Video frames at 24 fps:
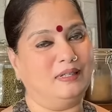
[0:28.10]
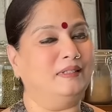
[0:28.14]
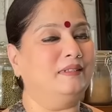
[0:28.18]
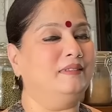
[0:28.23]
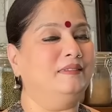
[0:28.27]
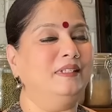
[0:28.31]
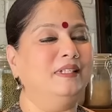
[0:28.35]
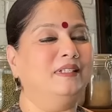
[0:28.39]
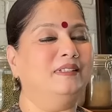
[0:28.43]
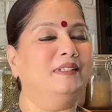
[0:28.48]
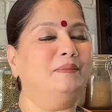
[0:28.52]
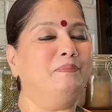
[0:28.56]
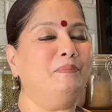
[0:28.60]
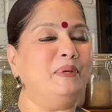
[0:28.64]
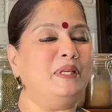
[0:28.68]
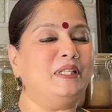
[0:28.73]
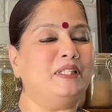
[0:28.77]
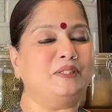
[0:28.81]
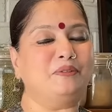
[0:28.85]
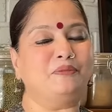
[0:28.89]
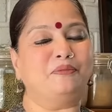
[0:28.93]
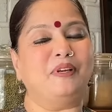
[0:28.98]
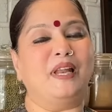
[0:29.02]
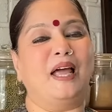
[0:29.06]
near the
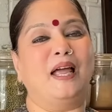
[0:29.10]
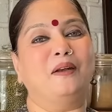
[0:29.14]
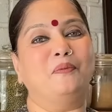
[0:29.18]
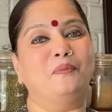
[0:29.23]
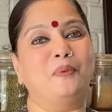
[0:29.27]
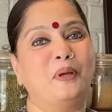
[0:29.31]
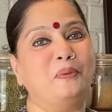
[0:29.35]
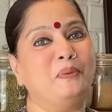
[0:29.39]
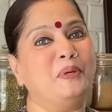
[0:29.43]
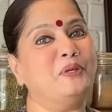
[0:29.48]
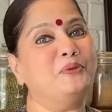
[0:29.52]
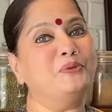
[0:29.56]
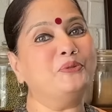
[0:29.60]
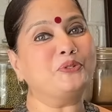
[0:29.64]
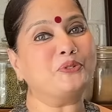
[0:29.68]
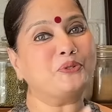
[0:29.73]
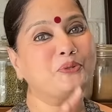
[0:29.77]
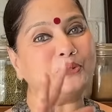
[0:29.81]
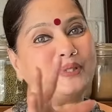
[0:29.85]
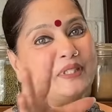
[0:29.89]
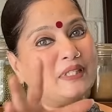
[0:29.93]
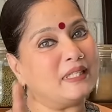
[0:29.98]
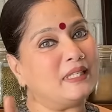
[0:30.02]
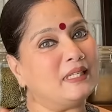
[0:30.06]
piece of land where we used
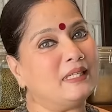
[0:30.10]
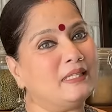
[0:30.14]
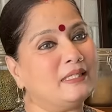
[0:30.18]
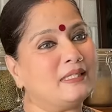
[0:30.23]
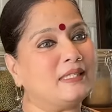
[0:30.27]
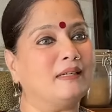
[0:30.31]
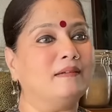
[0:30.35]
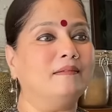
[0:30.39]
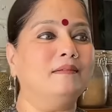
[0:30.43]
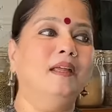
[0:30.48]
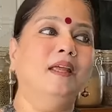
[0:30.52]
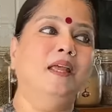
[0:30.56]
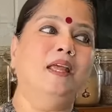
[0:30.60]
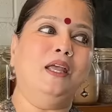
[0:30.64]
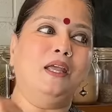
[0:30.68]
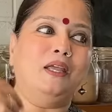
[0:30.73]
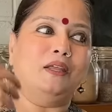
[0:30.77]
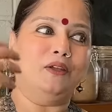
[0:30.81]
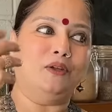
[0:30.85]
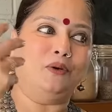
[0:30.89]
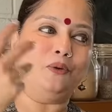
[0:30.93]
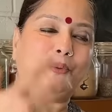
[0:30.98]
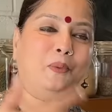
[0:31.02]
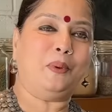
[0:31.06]
to sit and
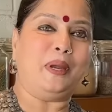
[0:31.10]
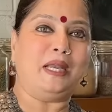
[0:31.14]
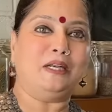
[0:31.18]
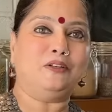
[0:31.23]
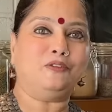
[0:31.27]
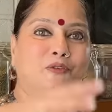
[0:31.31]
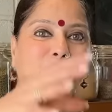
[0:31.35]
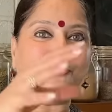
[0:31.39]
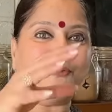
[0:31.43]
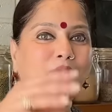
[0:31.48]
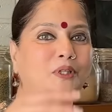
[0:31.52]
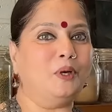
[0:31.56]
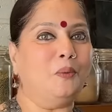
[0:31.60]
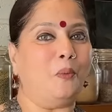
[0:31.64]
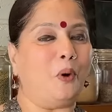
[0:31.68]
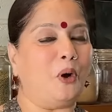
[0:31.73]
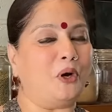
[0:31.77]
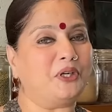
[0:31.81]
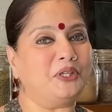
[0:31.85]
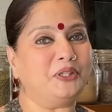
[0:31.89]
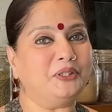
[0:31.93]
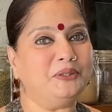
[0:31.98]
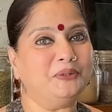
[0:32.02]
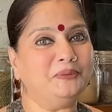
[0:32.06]
wade through the
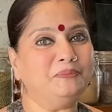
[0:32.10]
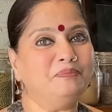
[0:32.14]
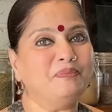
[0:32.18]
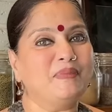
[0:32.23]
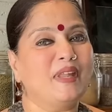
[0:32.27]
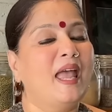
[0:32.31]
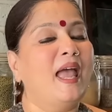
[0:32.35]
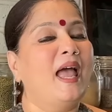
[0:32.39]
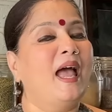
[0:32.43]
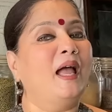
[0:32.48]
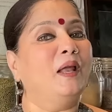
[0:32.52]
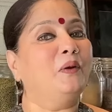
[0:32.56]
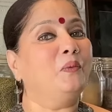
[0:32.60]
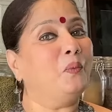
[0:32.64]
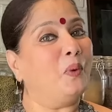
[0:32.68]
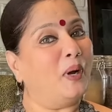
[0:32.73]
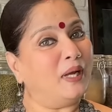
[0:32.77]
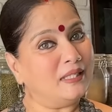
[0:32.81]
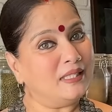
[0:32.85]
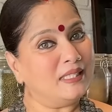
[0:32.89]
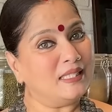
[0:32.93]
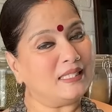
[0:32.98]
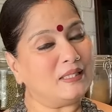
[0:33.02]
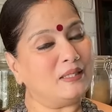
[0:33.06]
water. And
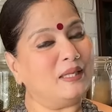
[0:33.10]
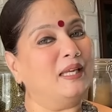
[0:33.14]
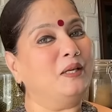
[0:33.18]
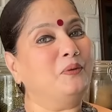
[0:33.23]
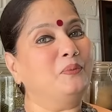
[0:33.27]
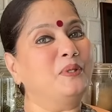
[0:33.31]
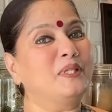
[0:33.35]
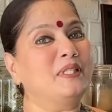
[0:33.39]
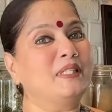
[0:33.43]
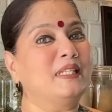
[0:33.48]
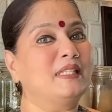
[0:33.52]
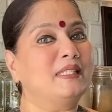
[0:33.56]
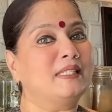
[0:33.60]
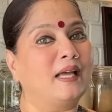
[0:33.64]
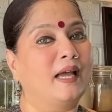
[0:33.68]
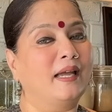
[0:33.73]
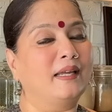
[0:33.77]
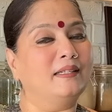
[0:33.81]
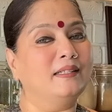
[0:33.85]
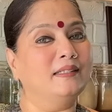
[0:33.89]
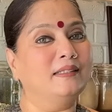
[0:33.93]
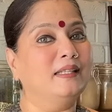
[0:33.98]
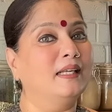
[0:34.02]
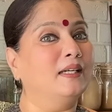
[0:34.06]
once it was
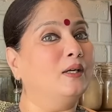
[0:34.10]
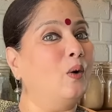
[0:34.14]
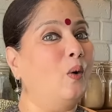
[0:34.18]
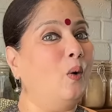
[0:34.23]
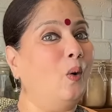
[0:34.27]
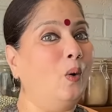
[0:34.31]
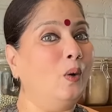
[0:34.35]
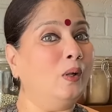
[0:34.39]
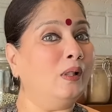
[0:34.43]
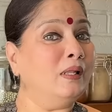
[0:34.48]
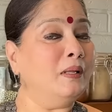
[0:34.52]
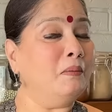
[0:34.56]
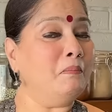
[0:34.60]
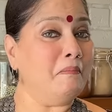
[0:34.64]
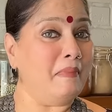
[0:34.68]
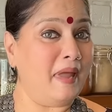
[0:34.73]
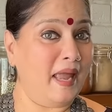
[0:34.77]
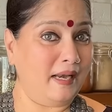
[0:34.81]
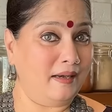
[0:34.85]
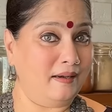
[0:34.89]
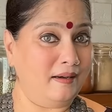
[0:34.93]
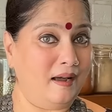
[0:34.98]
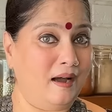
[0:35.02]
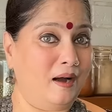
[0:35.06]
decided that all the
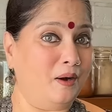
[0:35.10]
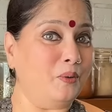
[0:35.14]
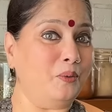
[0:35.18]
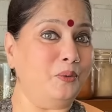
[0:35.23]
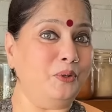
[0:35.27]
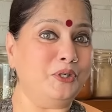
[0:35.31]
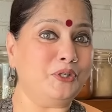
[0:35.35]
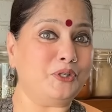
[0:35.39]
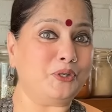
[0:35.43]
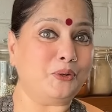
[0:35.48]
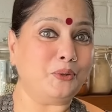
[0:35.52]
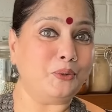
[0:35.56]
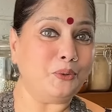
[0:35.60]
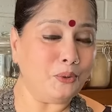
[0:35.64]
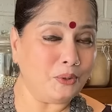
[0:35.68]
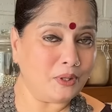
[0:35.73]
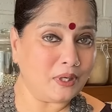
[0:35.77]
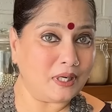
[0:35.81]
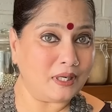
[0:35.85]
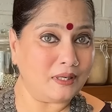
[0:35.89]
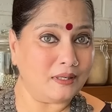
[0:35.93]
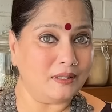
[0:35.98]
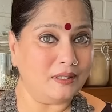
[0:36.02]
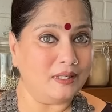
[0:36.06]
men are going to
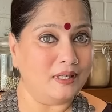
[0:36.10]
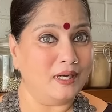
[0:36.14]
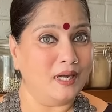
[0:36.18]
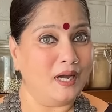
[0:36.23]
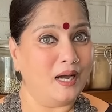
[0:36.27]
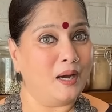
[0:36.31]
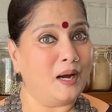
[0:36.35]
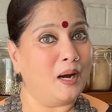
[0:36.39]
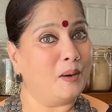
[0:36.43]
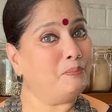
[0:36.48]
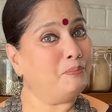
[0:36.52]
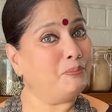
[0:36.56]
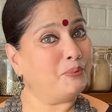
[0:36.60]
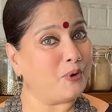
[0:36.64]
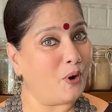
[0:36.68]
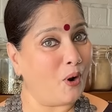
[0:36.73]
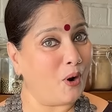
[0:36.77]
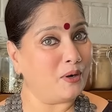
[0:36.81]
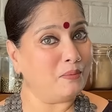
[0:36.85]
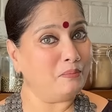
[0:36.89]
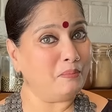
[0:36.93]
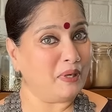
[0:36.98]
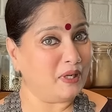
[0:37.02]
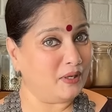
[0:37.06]
cook a
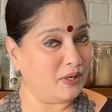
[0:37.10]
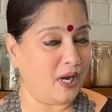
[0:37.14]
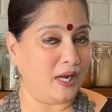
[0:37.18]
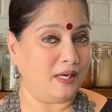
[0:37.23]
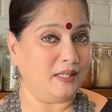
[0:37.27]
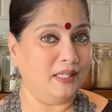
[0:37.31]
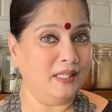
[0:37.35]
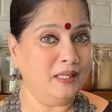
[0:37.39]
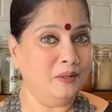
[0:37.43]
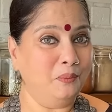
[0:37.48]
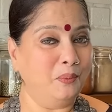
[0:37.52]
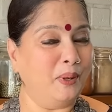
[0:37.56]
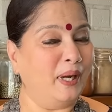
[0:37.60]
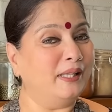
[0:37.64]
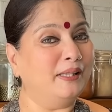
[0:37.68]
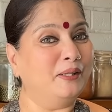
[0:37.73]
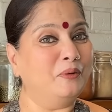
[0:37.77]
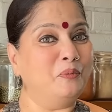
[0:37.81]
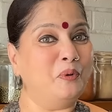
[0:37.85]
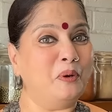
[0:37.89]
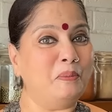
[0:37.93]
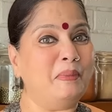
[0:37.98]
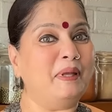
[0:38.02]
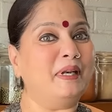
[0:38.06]
prawn biryani while
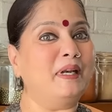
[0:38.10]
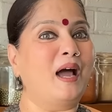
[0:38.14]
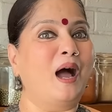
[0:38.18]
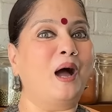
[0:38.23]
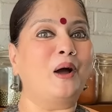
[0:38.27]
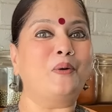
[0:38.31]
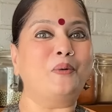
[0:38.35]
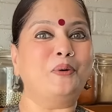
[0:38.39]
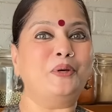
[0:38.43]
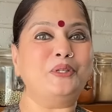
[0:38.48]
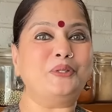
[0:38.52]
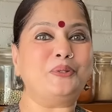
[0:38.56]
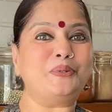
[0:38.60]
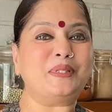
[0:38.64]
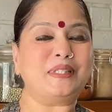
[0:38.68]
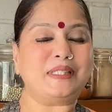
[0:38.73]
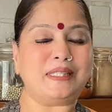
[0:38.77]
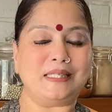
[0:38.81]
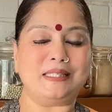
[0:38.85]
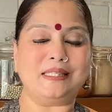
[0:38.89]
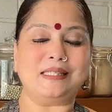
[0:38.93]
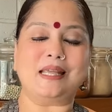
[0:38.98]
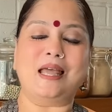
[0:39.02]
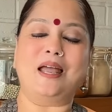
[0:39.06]
the women are going to
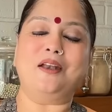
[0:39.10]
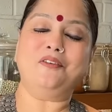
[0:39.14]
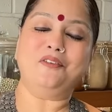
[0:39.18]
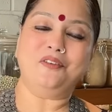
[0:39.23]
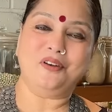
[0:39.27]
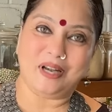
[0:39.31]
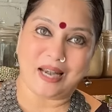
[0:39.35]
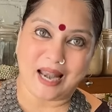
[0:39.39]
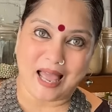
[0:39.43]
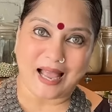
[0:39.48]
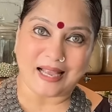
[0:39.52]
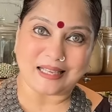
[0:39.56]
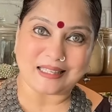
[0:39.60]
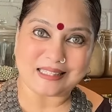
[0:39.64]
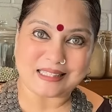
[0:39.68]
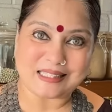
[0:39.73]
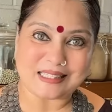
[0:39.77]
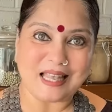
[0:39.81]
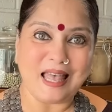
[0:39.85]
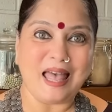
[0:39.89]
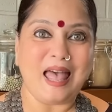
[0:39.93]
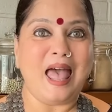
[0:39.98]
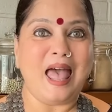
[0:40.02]
sit and relax.